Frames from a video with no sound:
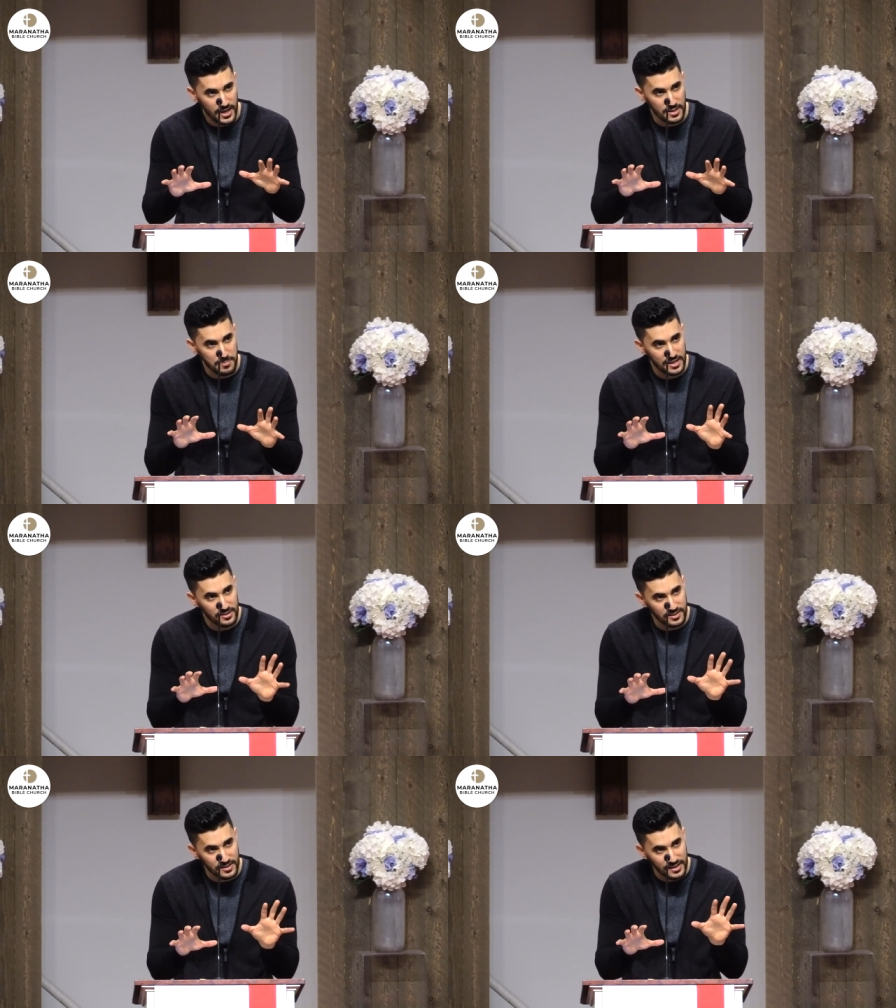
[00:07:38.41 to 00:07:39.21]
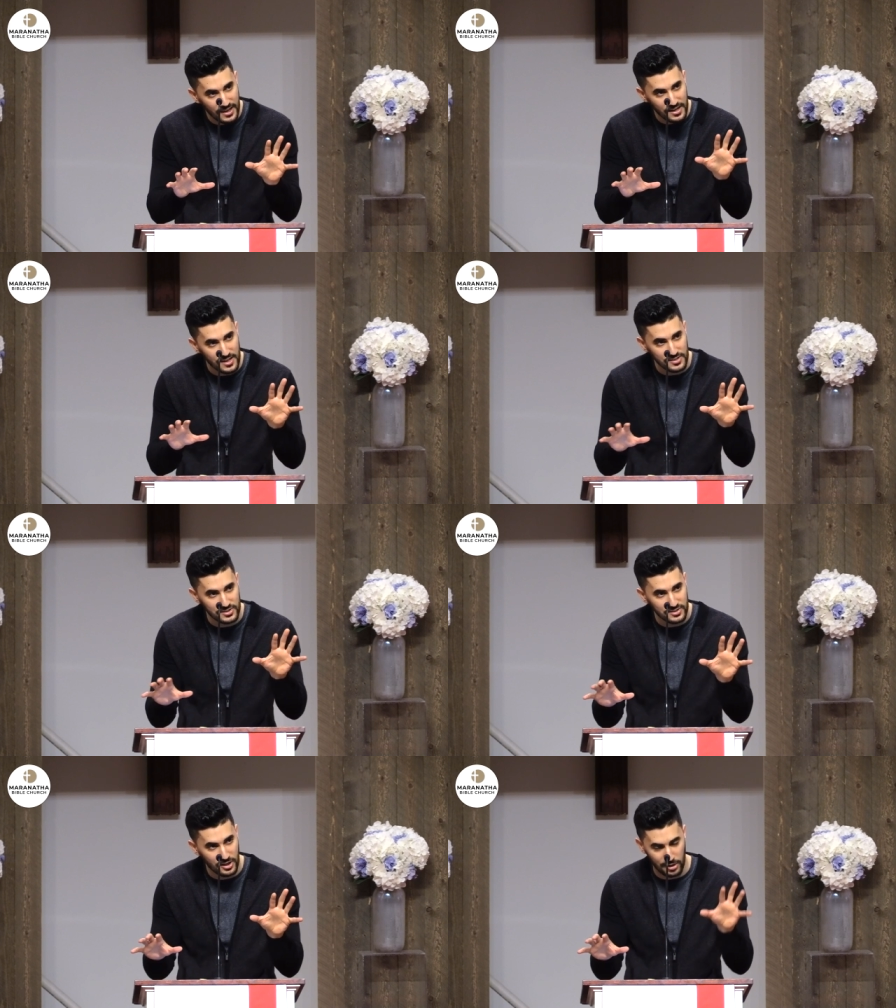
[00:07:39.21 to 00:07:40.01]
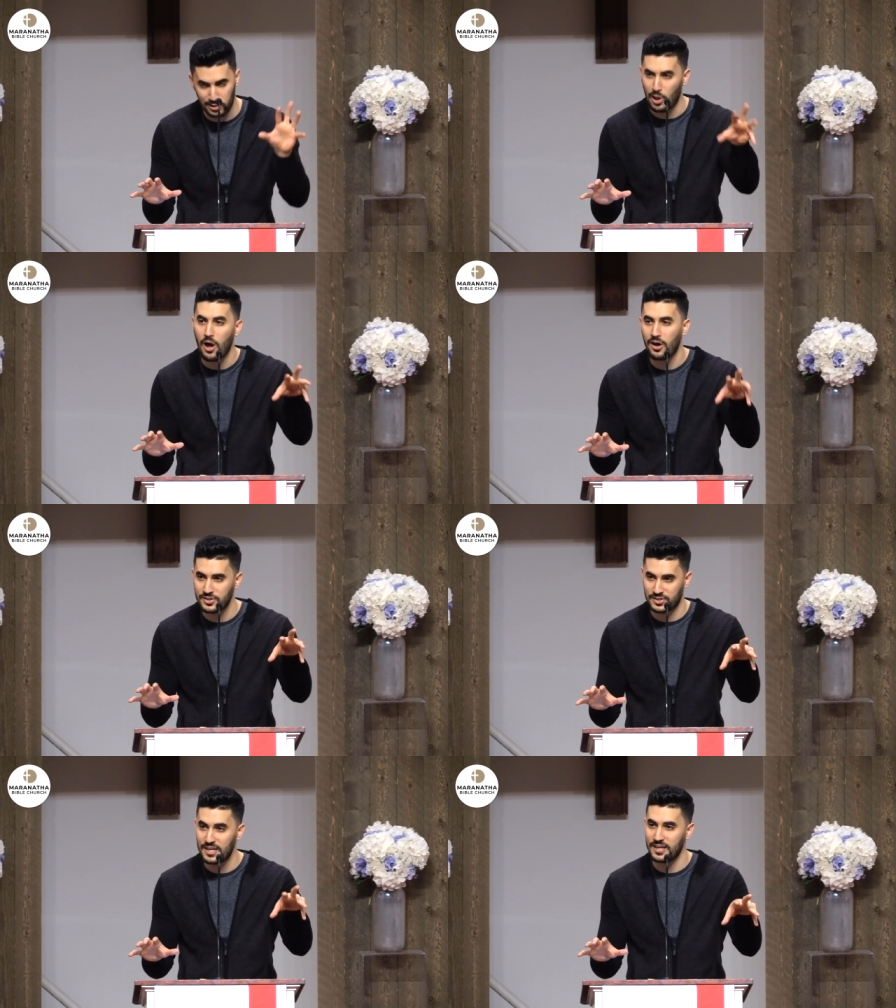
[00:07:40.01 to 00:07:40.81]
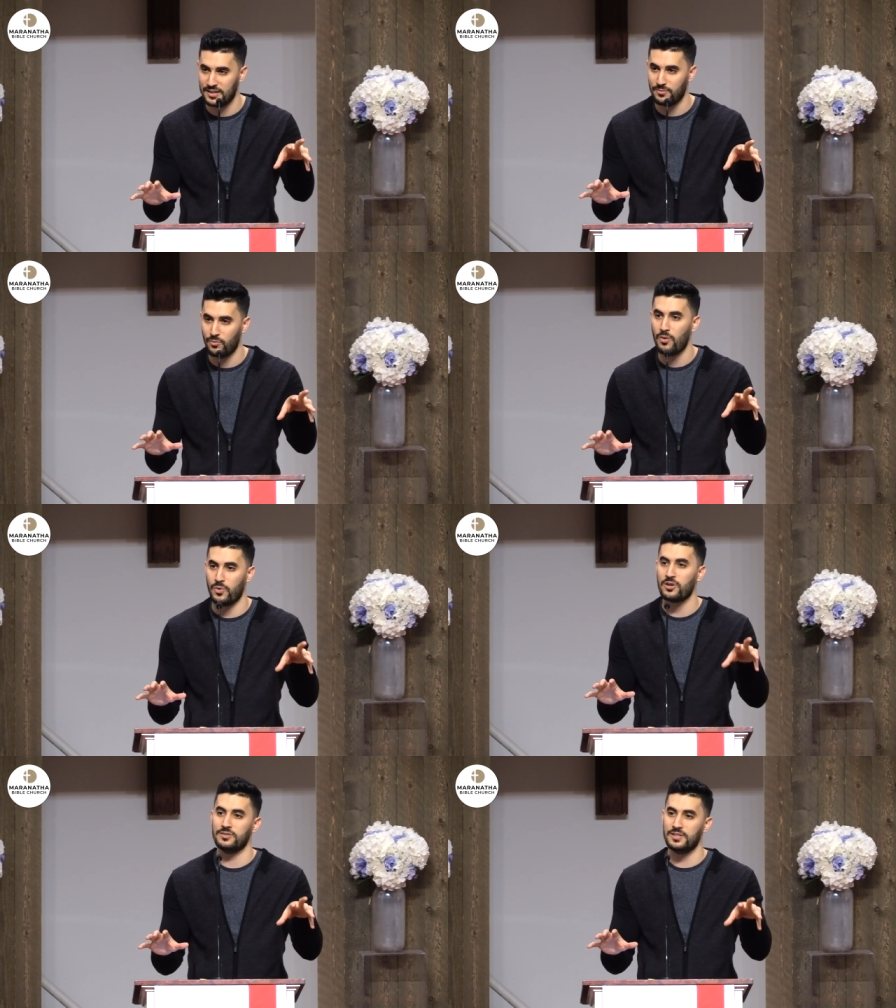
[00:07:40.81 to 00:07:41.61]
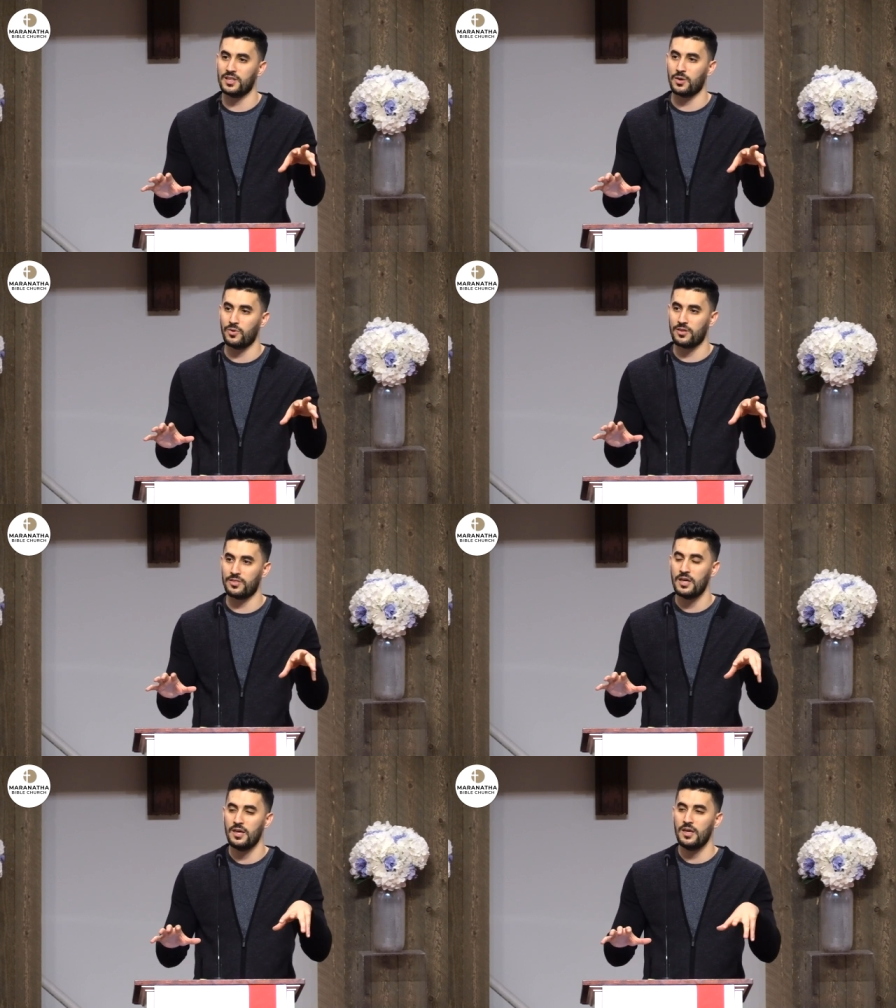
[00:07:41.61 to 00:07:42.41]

and to begin to get his claws in what we are dealing with